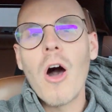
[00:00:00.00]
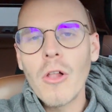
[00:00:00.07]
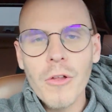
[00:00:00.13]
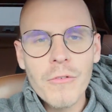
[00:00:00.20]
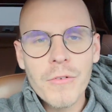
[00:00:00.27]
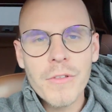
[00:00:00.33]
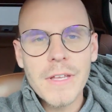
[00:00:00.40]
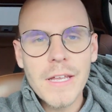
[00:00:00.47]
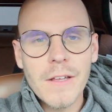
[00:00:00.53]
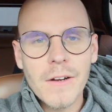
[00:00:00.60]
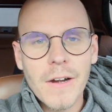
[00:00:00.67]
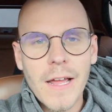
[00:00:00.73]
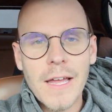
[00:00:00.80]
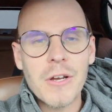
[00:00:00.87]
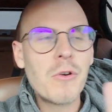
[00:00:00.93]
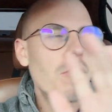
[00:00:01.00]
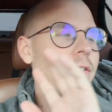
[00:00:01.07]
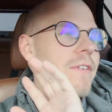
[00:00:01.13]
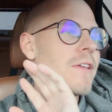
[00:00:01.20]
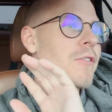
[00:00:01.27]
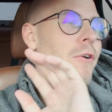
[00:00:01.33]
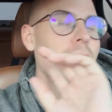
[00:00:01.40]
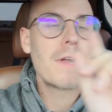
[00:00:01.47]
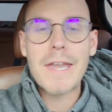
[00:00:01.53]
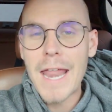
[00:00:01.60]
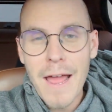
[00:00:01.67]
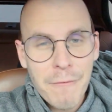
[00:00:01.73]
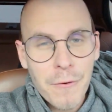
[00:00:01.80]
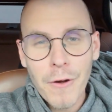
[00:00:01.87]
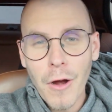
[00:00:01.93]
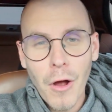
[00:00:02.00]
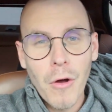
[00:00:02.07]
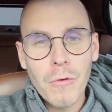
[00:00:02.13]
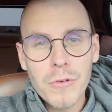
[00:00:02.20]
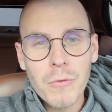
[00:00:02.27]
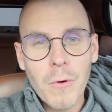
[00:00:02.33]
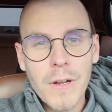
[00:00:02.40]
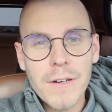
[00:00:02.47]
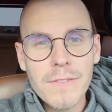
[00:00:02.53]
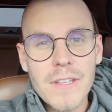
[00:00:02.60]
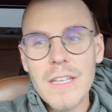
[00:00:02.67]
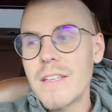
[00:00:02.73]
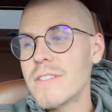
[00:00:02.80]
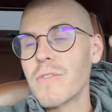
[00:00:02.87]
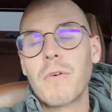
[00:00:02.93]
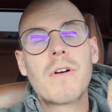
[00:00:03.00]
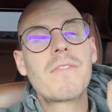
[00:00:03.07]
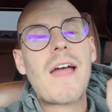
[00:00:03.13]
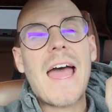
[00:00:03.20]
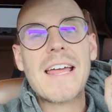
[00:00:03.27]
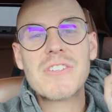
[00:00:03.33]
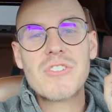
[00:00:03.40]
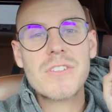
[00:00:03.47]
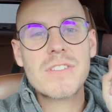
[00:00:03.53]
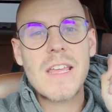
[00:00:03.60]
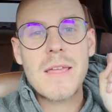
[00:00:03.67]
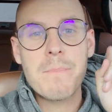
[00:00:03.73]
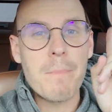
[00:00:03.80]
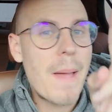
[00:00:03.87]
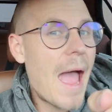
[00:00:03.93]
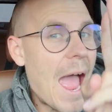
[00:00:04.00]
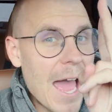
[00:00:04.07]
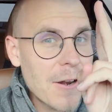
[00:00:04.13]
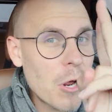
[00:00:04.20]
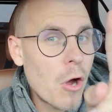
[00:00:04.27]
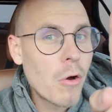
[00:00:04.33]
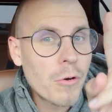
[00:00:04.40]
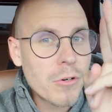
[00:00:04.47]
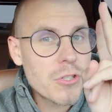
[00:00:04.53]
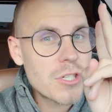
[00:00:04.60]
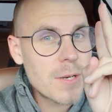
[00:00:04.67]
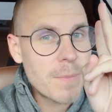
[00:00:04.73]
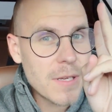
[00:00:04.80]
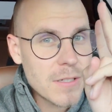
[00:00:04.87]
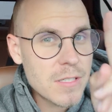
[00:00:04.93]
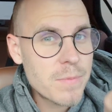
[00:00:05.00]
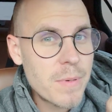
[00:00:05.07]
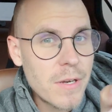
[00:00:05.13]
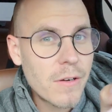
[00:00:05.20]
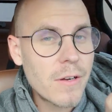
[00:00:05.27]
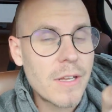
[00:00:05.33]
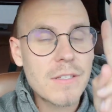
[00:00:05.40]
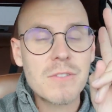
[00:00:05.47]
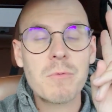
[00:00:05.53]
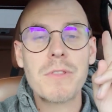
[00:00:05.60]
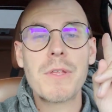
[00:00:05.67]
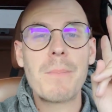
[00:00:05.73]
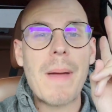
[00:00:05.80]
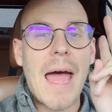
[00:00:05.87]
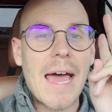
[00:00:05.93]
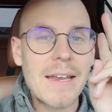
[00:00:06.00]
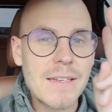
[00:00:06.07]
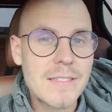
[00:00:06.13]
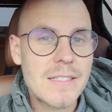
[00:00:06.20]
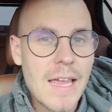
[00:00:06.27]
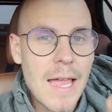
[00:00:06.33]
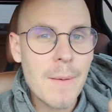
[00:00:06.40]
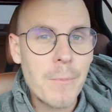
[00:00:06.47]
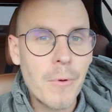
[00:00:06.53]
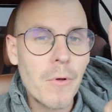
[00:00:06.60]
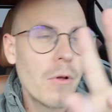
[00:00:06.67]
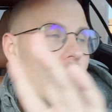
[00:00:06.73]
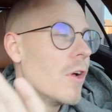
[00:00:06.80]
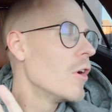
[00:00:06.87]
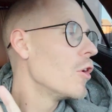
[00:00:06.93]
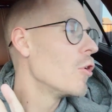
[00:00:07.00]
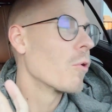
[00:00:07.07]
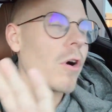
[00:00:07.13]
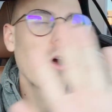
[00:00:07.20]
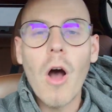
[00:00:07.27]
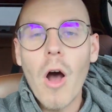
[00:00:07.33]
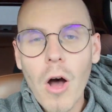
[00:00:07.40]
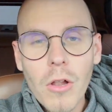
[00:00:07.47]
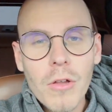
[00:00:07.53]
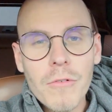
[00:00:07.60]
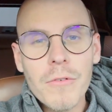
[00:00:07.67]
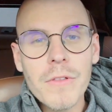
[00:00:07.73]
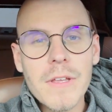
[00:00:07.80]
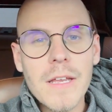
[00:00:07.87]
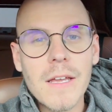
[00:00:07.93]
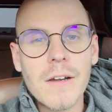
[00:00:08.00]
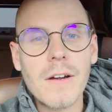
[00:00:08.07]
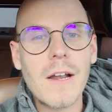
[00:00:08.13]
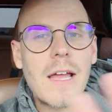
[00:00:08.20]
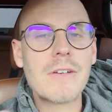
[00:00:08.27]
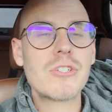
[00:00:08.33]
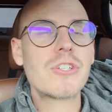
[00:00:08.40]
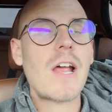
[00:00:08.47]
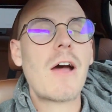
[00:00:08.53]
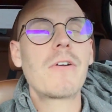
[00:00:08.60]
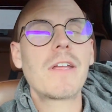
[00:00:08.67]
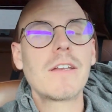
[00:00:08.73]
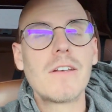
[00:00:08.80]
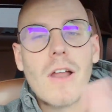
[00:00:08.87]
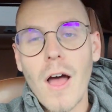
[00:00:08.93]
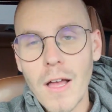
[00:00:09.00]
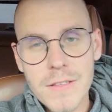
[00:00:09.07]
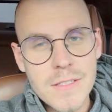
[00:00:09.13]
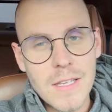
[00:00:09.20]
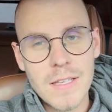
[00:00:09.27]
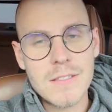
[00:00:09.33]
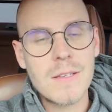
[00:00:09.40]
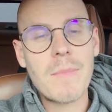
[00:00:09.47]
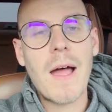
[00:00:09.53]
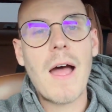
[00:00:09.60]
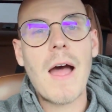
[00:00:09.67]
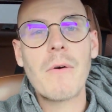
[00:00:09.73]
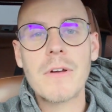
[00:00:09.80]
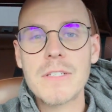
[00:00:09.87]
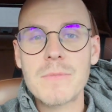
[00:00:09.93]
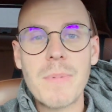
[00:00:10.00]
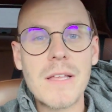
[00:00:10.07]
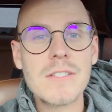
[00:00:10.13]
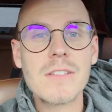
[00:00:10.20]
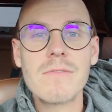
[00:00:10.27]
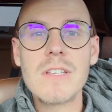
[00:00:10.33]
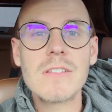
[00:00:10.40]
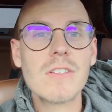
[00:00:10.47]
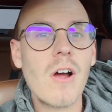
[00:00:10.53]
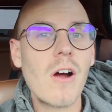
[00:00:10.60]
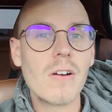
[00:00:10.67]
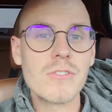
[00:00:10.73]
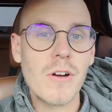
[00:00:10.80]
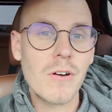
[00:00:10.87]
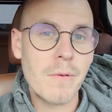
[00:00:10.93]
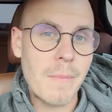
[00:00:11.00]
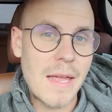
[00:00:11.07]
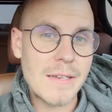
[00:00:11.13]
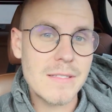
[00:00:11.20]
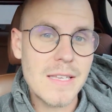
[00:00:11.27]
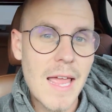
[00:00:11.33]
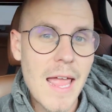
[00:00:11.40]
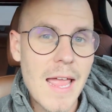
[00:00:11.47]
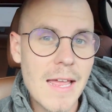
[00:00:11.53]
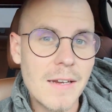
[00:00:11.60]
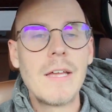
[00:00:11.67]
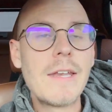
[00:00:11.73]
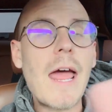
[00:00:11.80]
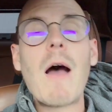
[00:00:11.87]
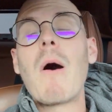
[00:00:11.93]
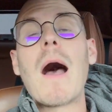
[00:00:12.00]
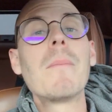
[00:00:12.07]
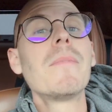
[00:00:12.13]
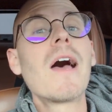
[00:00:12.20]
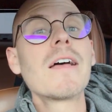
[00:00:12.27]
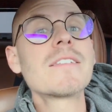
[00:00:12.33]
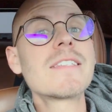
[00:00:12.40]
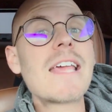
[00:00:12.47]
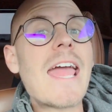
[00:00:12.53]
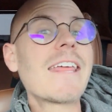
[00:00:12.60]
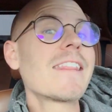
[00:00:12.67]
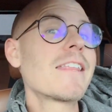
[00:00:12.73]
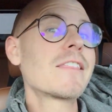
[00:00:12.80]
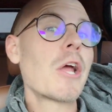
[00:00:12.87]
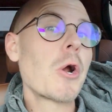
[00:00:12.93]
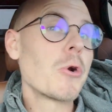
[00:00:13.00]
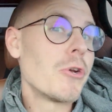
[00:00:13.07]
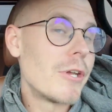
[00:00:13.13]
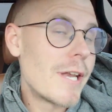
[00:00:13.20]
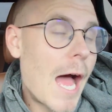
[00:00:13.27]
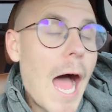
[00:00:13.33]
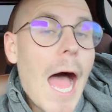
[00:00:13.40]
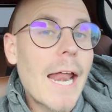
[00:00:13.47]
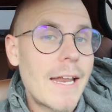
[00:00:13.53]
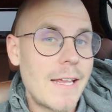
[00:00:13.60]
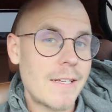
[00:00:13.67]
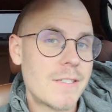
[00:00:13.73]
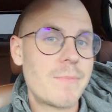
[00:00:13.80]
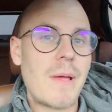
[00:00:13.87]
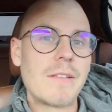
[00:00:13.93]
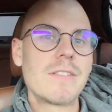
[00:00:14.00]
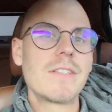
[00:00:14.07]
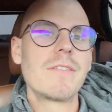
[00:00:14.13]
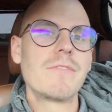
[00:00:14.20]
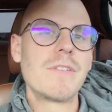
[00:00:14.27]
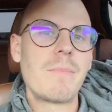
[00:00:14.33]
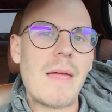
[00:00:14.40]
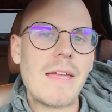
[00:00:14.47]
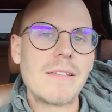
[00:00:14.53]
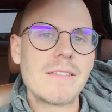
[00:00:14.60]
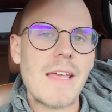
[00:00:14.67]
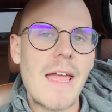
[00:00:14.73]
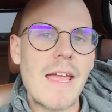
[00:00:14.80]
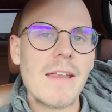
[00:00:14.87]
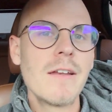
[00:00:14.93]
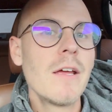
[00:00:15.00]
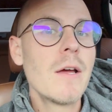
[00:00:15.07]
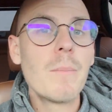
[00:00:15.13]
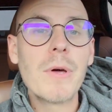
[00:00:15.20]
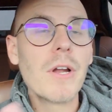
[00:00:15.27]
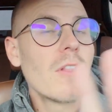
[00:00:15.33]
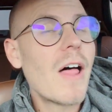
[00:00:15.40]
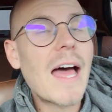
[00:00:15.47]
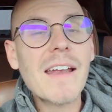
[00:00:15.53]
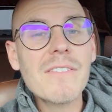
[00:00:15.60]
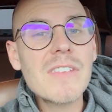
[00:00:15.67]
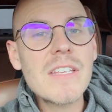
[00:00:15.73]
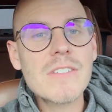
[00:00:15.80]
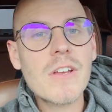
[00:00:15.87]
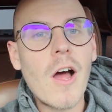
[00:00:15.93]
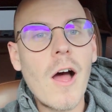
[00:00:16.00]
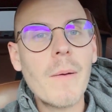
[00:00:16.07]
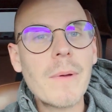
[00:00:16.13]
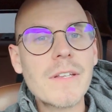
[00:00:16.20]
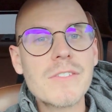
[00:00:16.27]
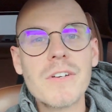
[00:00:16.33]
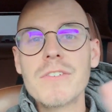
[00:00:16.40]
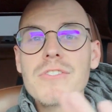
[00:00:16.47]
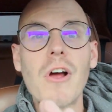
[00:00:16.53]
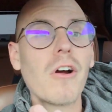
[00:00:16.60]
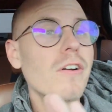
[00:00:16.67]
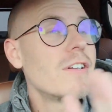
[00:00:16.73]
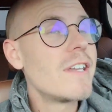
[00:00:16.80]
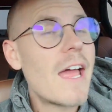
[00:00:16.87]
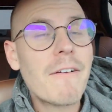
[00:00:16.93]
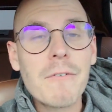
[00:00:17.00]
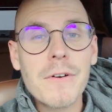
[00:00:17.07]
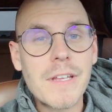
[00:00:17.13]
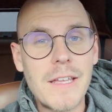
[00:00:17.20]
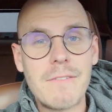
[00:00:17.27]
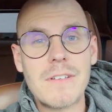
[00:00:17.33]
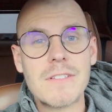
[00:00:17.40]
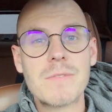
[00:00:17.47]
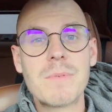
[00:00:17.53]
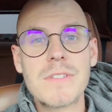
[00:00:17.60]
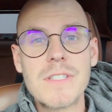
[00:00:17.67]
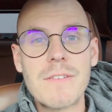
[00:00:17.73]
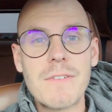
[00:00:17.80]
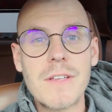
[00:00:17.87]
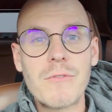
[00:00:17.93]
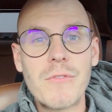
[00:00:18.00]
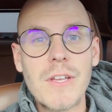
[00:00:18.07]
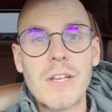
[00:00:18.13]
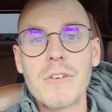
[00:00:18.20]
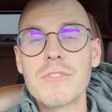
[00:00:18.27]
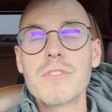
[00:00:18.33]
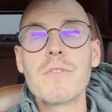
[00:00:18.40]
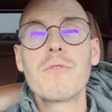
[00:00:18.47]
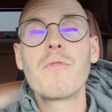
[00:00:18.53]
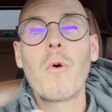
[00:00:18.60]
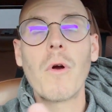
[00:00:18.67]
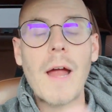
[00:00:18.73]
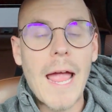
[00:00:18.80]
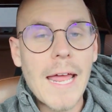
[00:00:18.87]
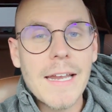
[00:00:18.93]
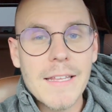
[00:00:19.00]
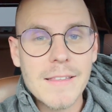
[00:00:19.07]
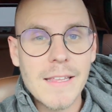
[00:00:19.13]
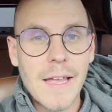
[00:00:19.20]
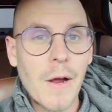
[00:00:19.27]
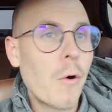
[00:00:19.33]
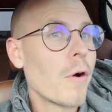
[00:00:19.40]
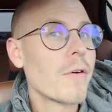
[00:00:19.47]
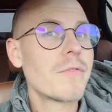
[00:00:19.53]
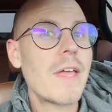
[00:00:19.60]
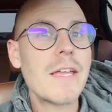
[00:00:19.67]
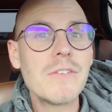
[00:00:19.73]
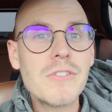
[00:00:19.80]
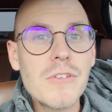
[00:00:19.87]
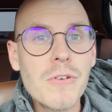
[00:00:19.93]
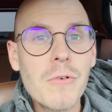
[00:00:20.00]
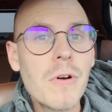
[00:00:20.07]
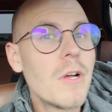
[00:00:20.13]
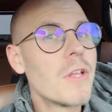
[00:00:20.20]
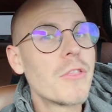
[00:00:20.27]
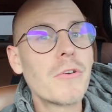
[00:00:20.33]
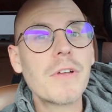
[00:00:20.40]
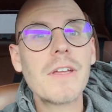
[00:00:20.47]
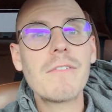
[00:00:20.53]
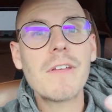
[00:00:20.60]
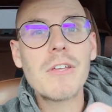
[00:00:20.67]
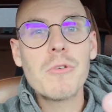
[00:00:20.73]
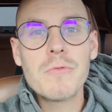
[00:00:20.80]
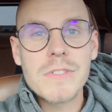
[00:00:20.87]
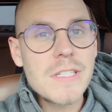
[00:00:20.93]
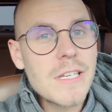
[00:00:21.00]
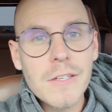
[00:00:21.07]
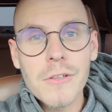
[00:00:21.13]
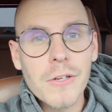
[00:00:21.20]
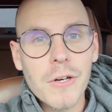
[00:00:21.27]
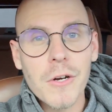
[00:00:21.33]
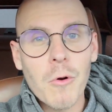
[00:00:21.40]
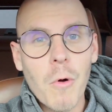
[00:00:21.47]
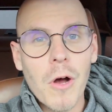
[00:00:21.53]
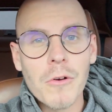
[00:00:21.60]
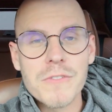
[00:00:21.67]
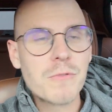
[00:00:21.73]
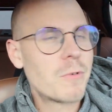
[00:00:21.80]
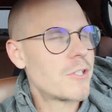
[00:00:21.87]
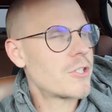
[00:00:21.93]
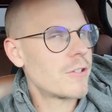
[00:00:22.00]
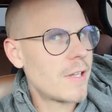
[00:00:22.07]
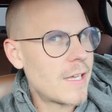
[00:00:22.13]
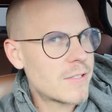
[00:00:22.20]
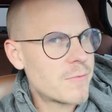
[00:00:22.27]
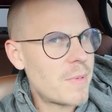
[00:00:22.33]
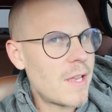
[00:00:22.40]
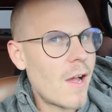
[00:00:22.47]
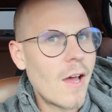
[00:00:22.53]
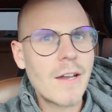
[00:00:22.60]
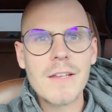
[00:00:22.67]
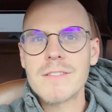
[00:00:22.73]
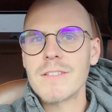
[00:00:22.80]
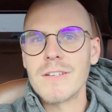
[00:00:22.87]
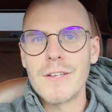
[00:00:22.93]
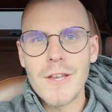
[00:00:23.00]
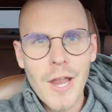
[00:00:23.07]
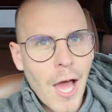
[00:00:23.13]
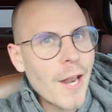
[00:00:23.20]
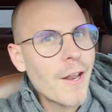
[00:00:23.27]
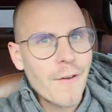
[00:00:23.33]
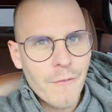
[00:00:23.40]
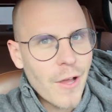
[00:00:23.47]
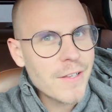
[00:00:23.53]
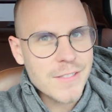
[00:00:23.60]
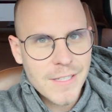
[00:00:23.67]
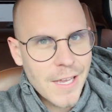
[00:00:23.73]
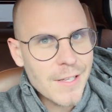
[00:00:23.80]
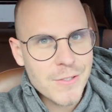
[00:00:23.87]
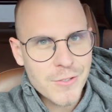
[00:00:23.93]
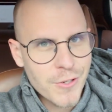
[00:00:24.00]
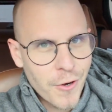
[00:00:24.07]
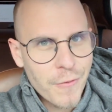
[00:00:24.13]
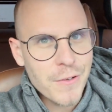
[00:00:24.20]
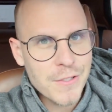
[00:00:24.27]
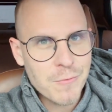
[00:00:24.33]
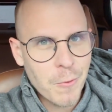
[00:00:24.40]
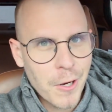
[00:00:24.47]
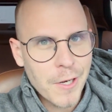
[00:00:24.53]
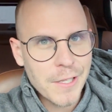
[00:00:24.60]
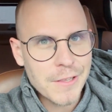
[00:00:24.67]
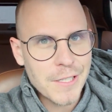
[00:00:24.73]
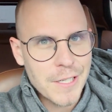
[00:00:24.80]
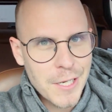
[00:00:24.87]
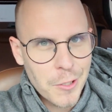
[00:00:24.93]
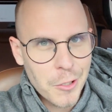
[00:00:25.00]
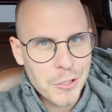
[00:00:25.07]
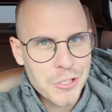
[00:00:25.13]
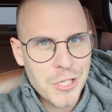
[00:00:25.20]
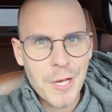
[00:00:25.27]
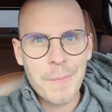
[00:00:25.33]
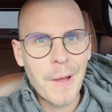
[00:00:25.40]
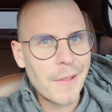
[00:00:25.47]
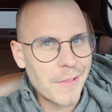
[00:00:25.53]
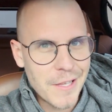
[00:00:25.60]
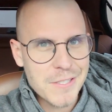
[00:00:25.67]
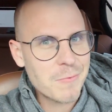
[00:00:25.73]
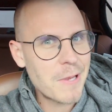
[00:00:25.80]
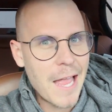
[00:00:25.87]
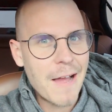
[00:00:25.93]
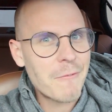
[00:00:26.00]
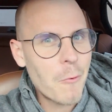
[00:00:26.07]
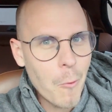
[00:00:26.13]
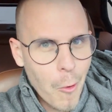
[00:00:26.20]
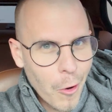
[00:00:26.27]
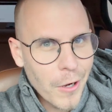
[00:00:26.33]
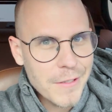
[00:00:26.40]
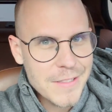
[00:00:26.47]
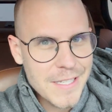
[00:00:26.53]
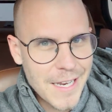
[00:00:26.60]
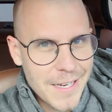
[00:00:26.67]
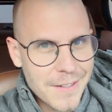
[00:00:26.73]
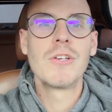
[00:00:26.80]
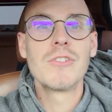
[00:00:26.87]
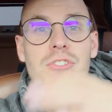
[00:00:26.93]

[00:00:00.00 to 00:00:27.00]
all over the internet who have either never owned one of these or have had just a bad ownership experience with a bad example, who all over the internet shouting nonsense about how expensive these cars are to maintain. Now, I'm not saying that they're not expensive to maintain, but a lot of these commenters are never giving specific figures for anything, or if they do, they're giving you dealer quotes, which, let's be honest, none of us get service work at the dealership unless we have a warranty.